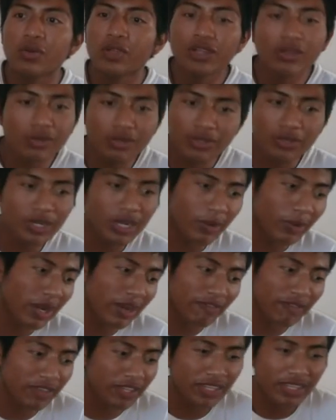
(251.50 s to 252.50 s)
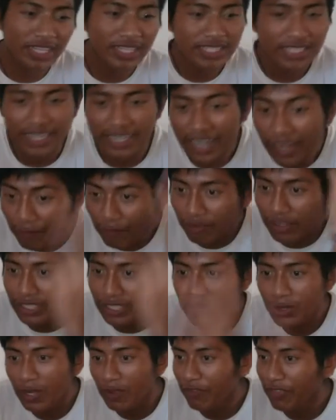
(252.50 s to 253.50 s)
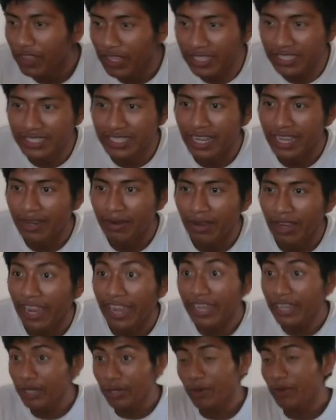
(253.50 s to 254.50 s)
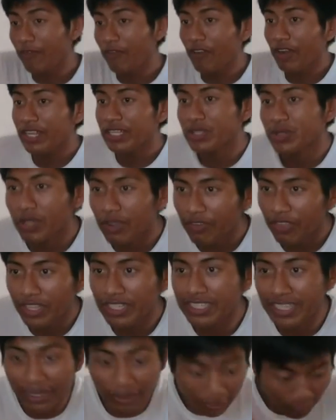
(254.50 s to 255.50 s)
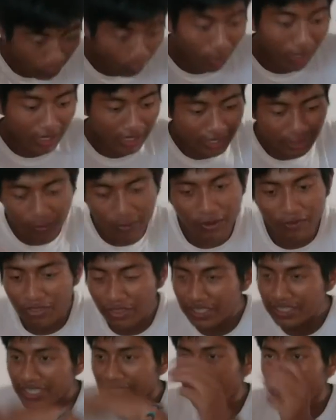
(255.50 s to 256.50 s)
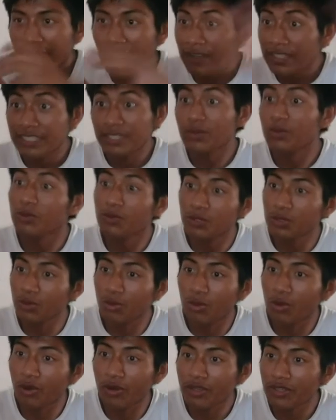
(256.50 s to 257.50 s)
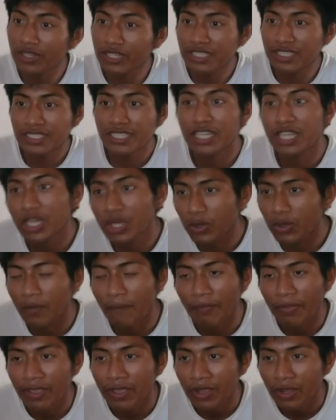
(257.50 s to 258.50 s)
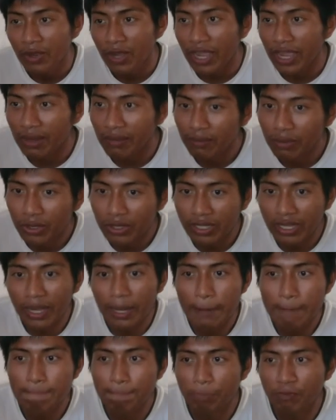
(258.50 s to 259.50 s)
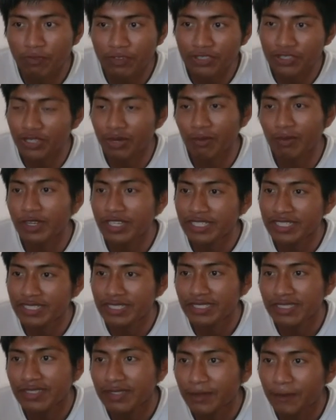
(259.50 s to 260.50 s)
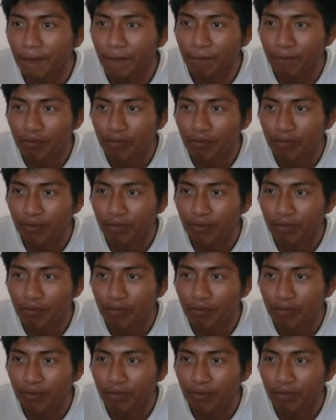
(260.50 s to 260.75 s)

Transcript: we don't do that. We have things like Netflix. We have things like hanging out with friends. We have things like walking. We have things like going to the sea, and but yet for some reason